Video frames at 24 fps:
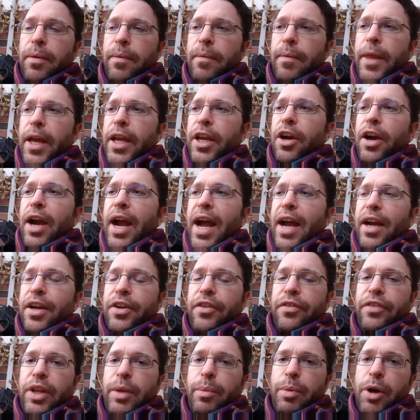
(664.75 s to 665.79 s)
that you're
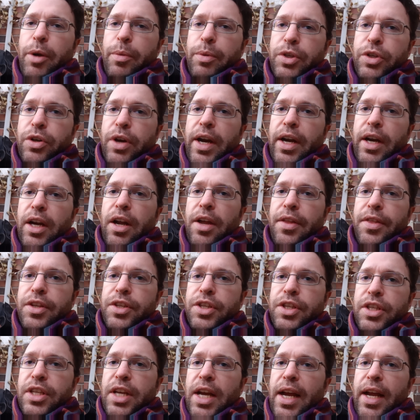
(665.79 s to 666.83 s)
actively perpetrating on the
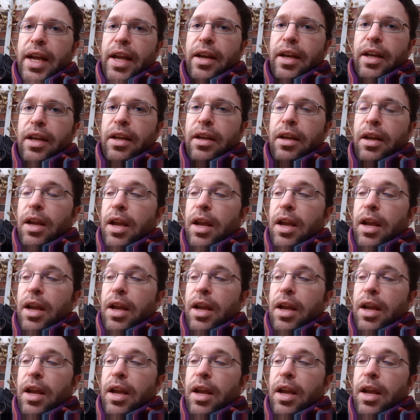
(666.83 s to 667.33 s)
society.